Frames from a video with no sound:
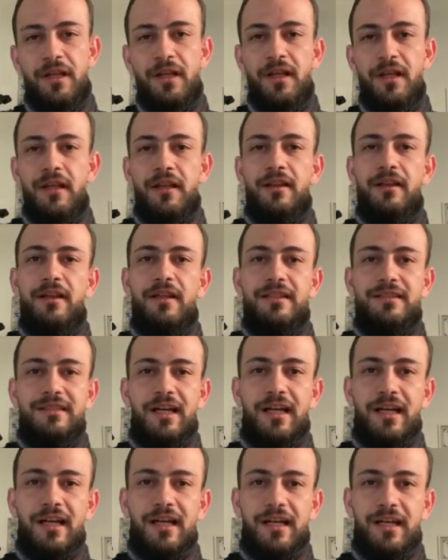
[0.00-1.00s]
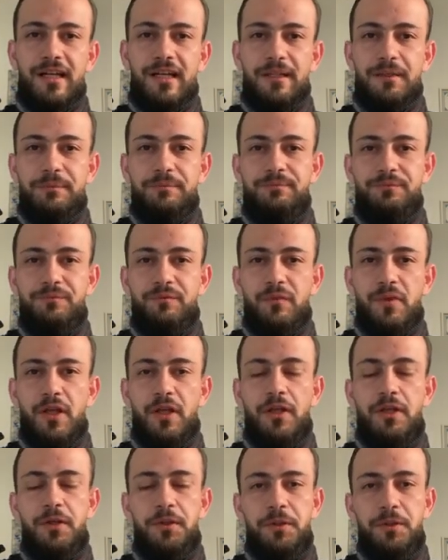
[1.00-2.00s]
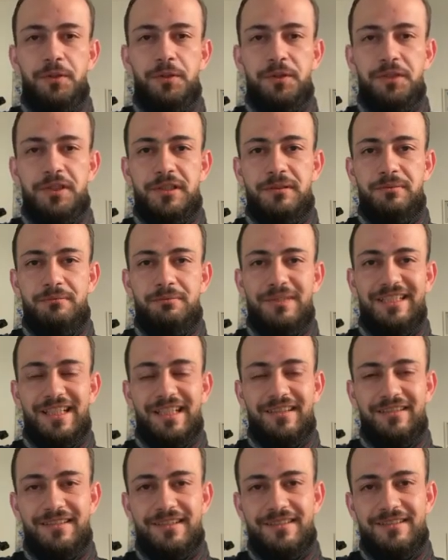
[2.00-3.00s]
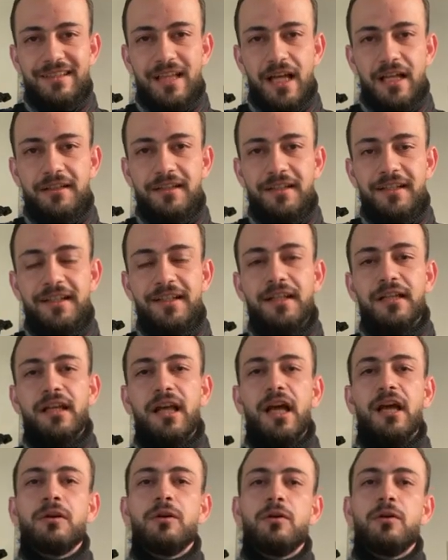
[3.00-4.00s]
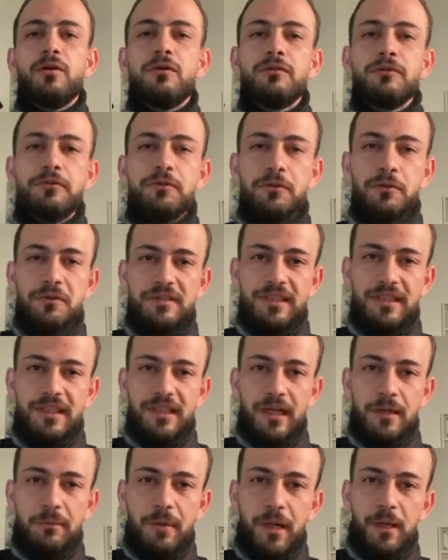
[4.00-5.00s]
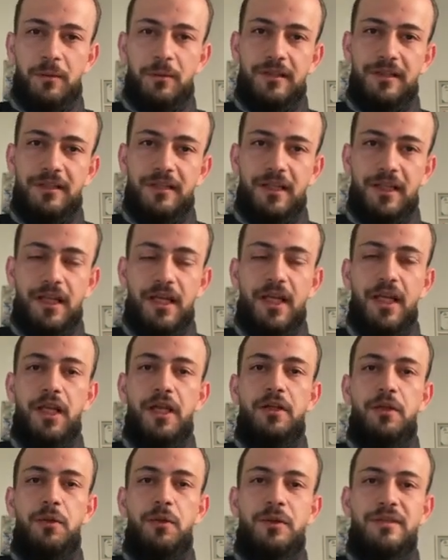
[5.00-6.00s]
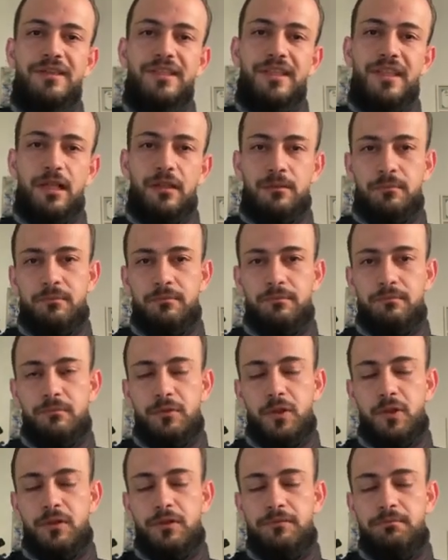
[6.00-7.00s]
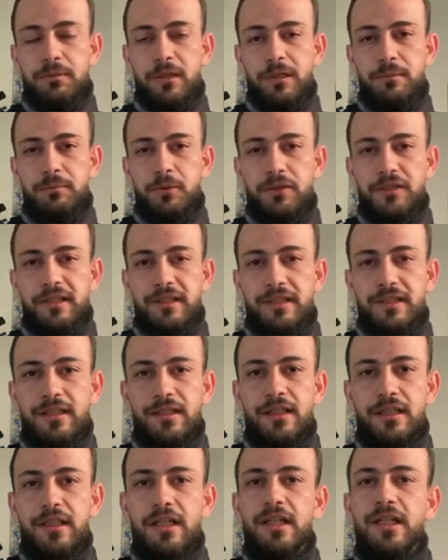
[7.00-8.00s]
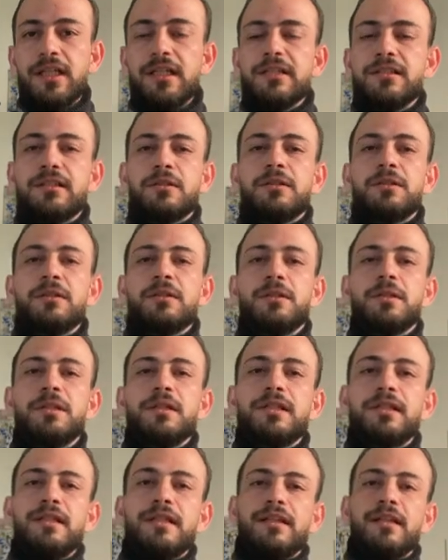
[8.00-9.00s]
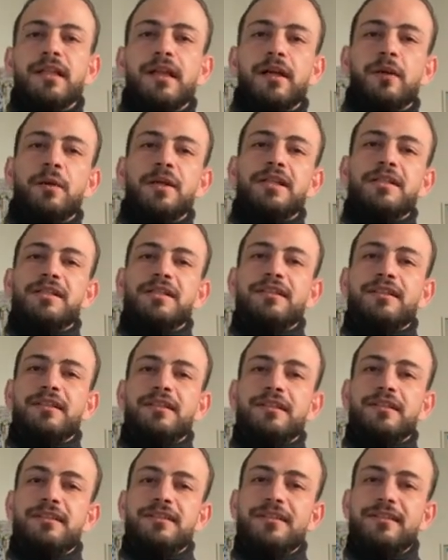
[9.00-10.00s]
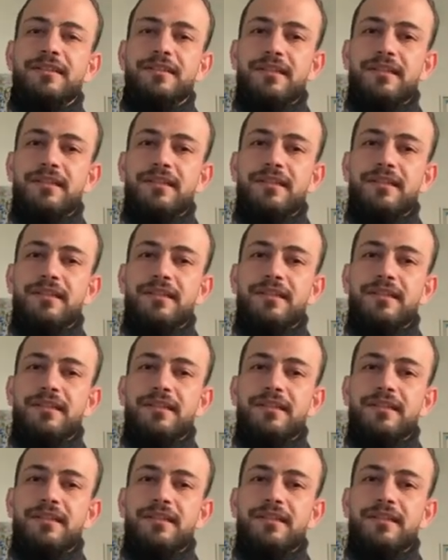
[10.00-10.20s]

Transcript: There's a huge misunderstanding and confusing about using of Pulpotec. So the question is